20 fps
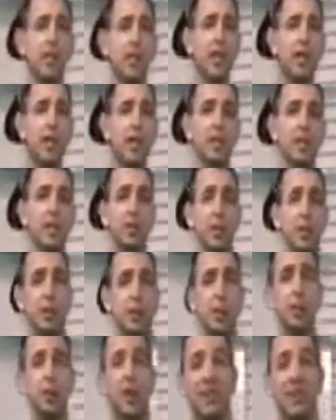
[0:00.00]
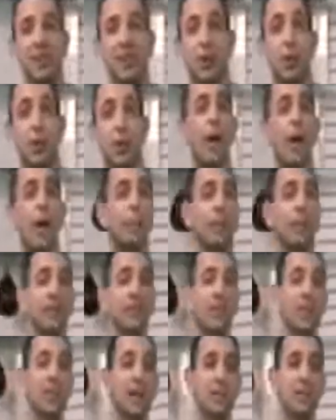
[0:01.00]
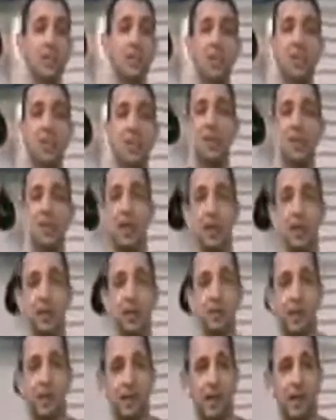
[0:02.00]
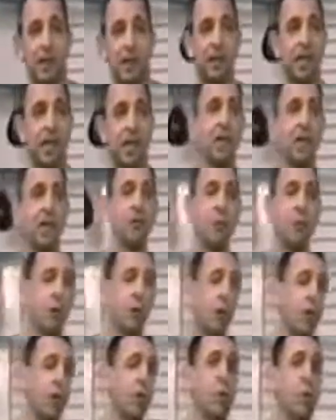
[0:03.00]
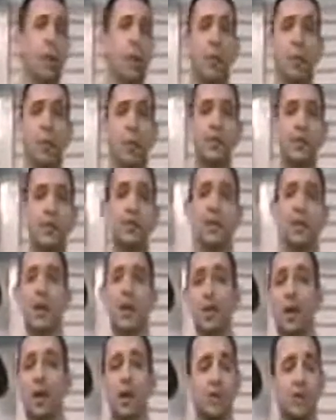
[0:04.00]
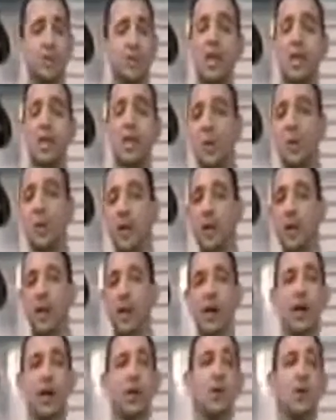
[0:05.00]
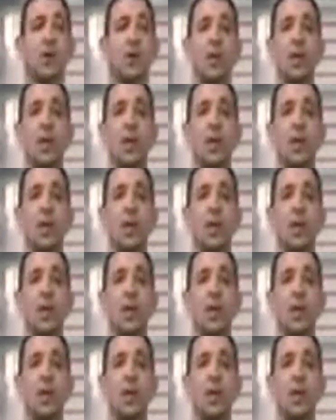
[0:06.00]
And then some people like to do weapons, and I haven't even talked about that. If you want to learn weapons, Taekwondo is not the way to go.